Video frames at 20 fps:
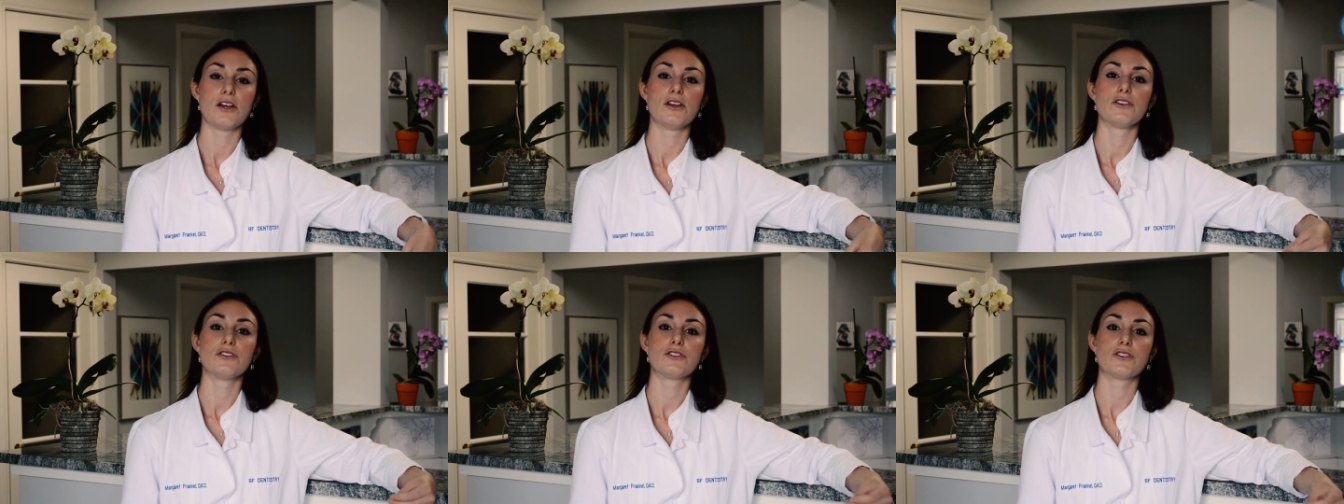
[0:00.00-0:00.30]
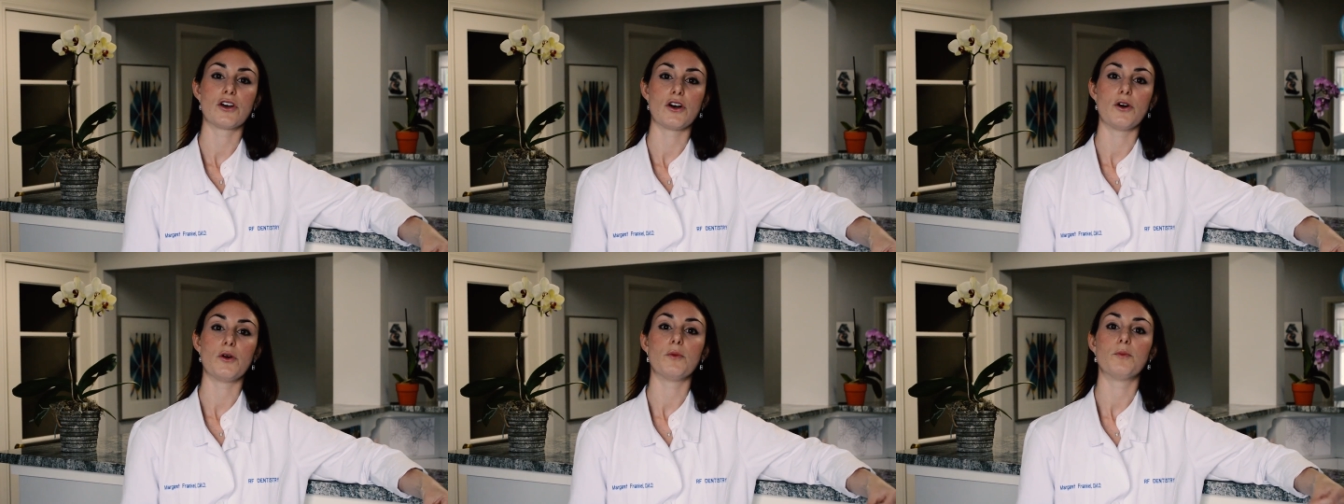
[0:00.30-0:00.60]

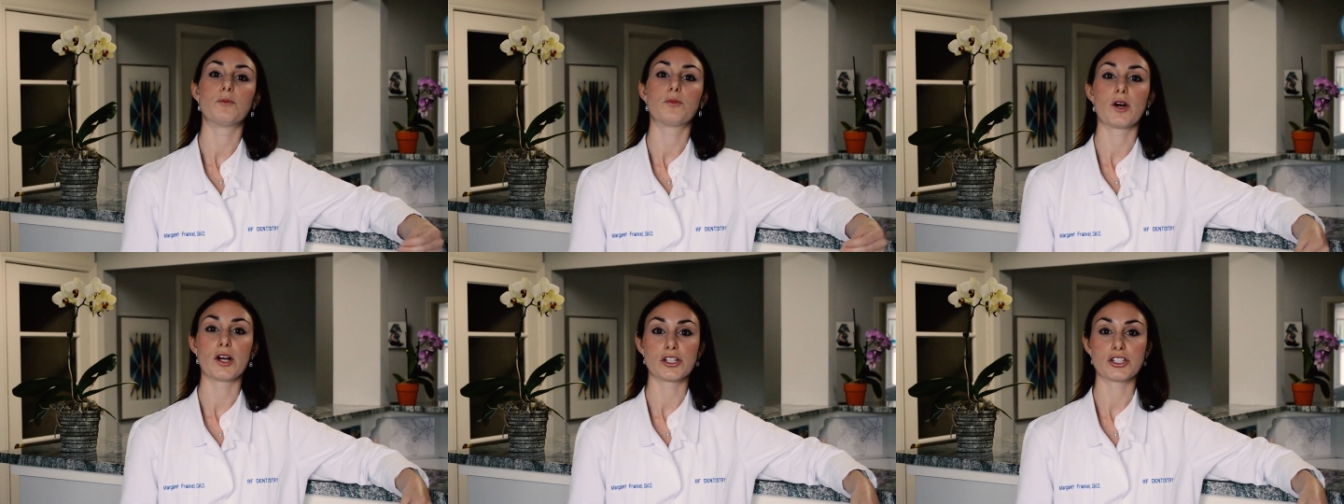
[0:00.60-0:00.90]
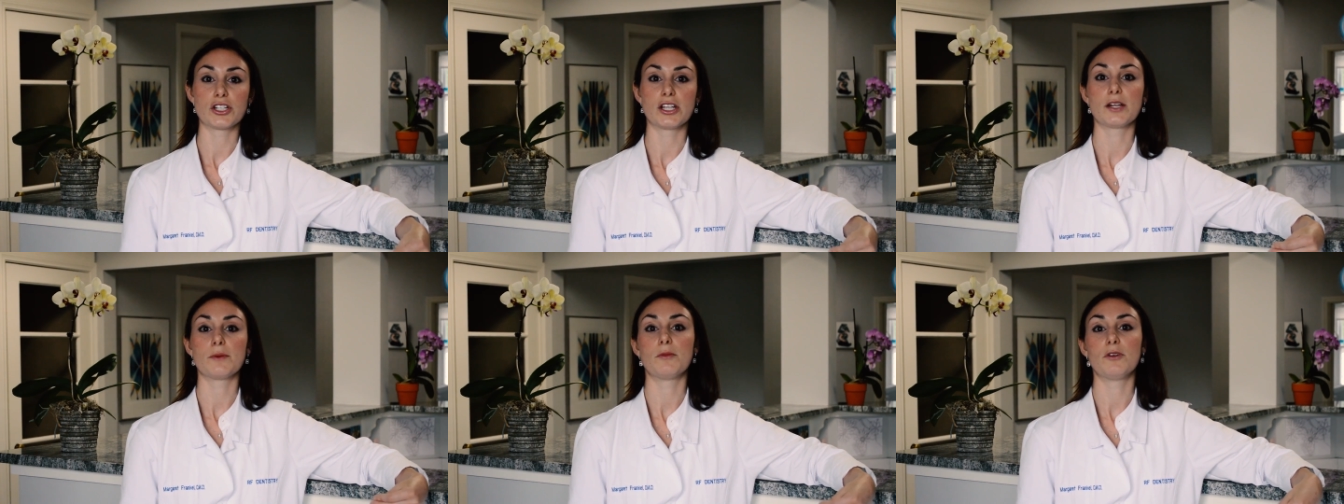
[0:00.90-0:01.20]
So
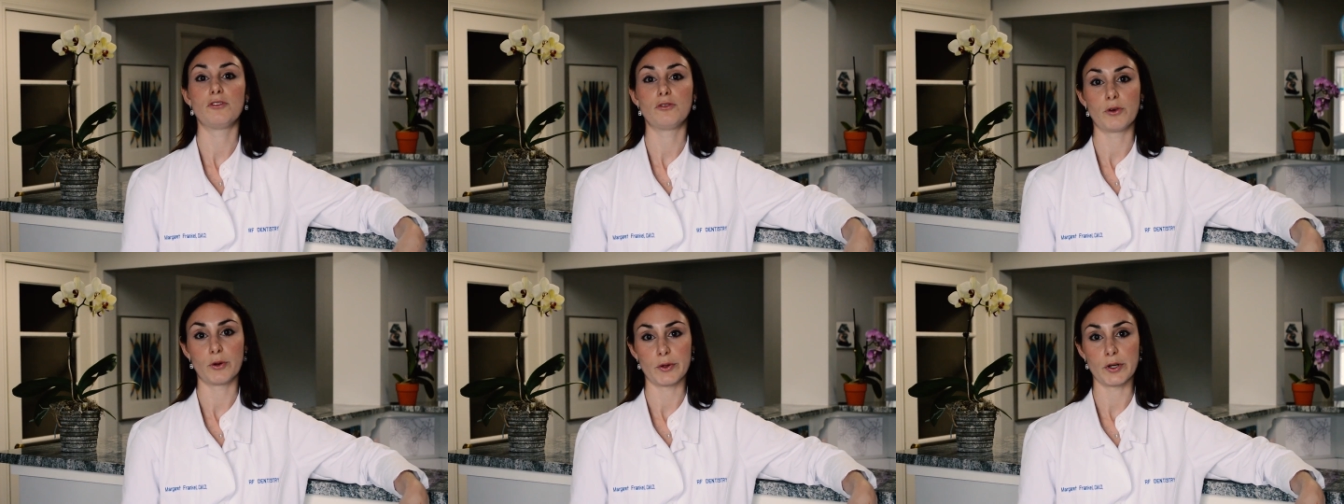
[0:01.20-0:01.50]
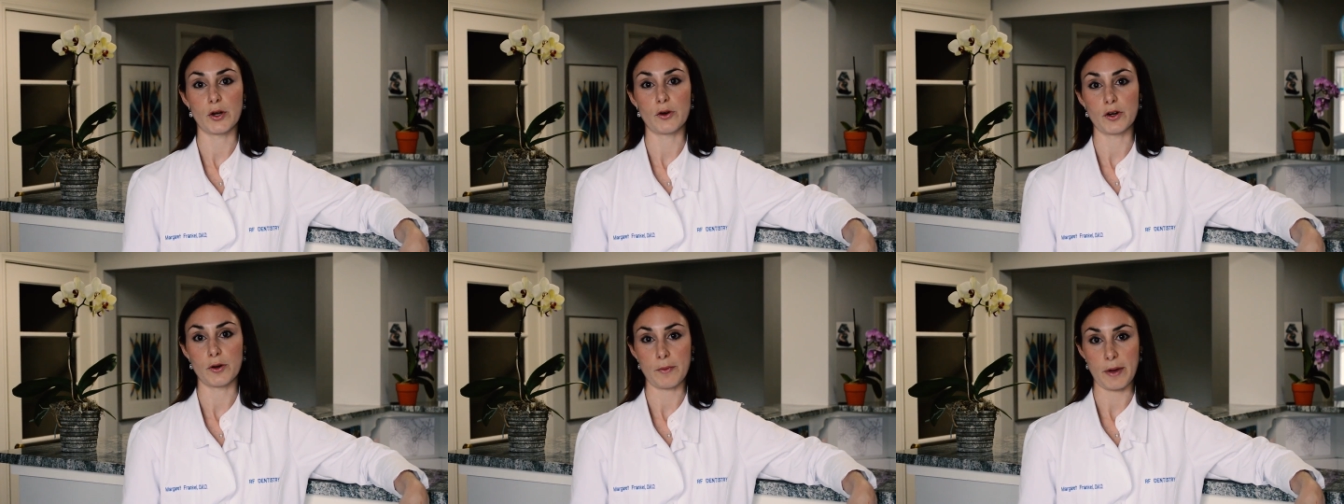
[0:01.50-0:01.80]
brushing before we
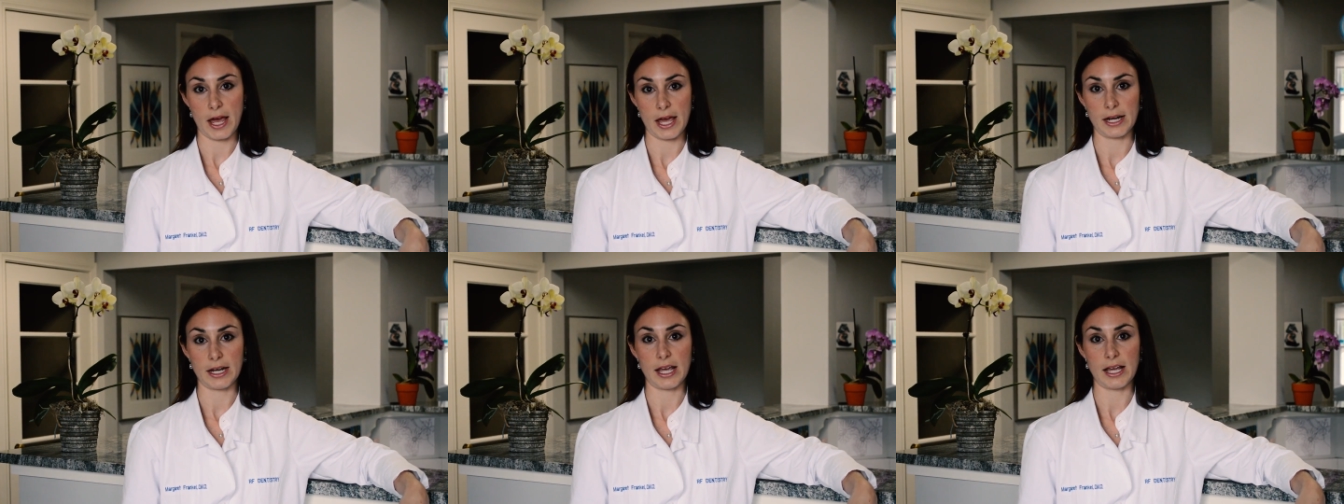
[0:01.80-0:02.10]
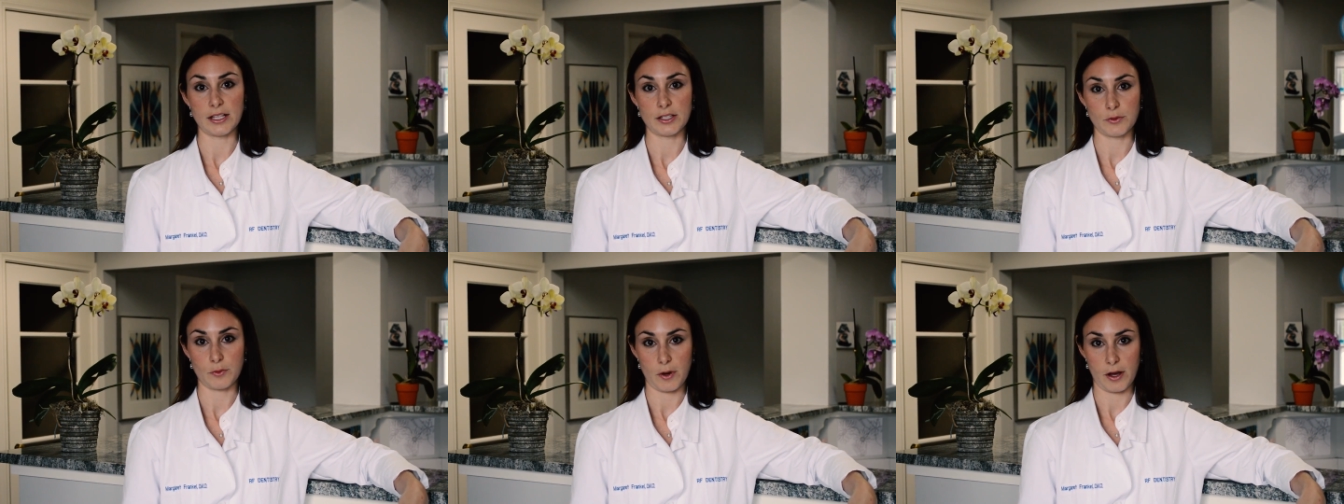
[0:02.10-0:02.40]
go to bed
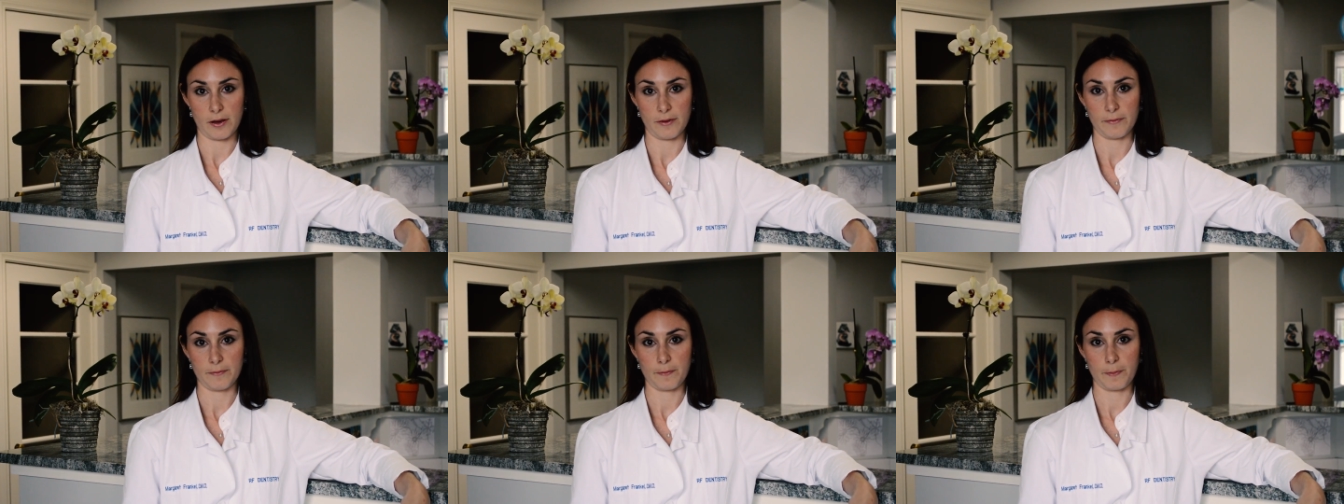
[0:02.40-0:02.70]
as well.